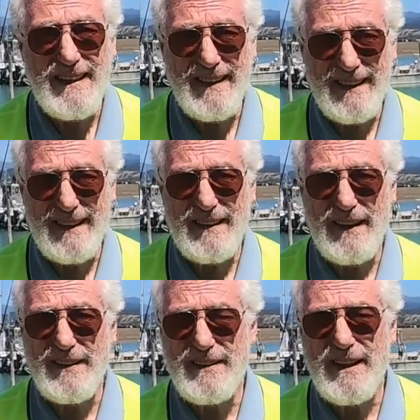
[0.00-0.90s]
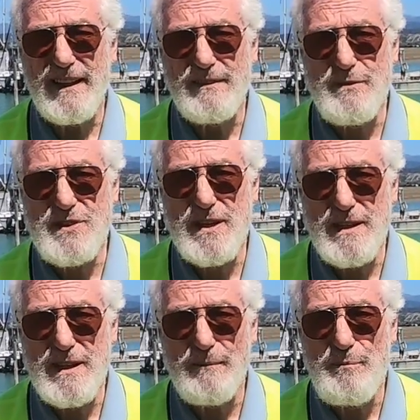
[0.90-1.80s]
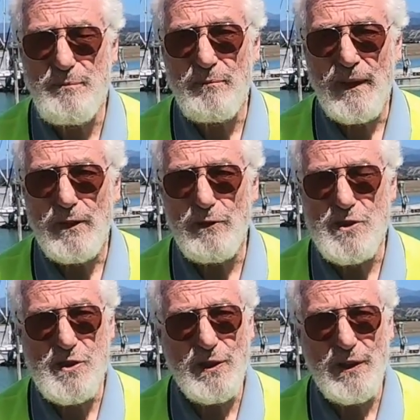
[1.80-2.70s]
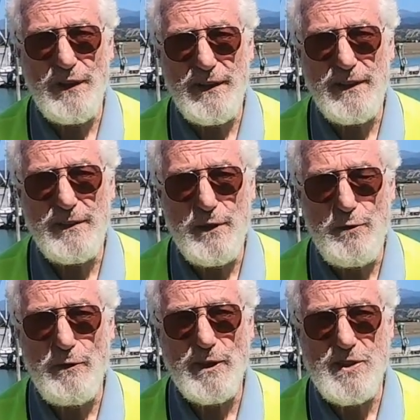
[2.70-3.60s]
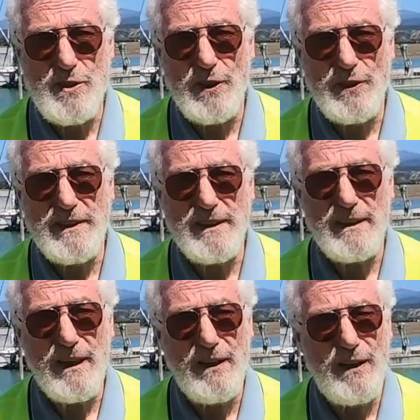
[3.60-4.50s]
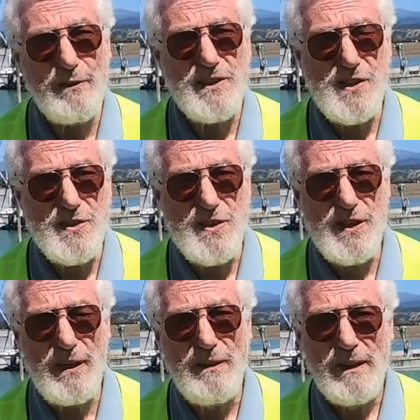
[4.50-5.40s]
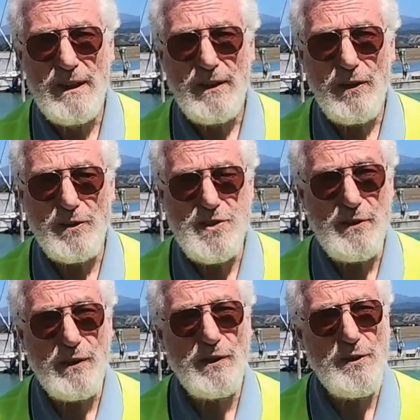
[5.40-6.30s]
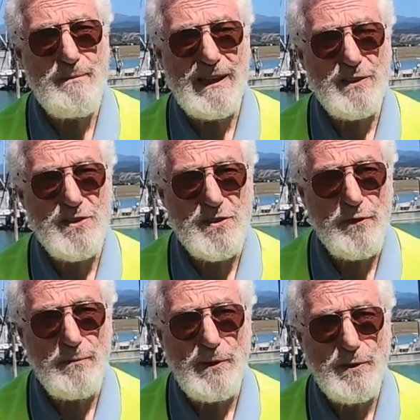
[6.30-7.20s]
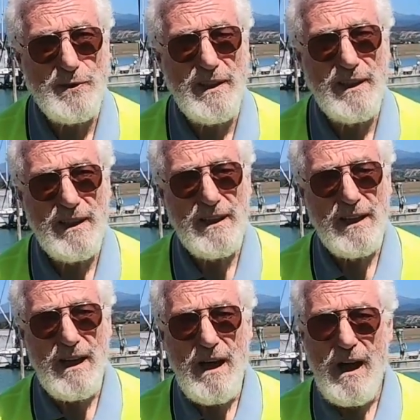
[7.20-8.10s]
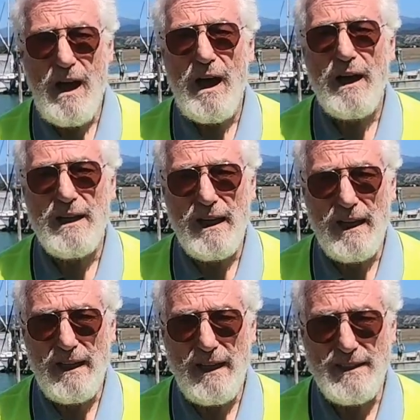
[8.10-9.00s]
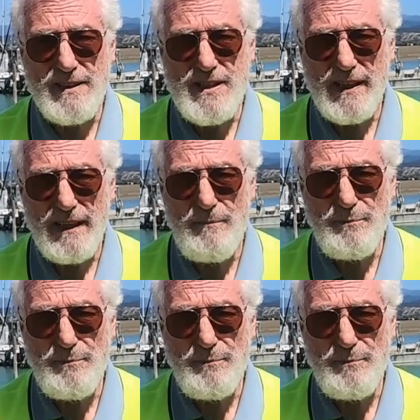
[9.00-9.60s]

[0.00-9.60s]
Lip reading: Yeah, and it was the what's called the Ruwenzori, which is also called the Mountains of the Moon. And the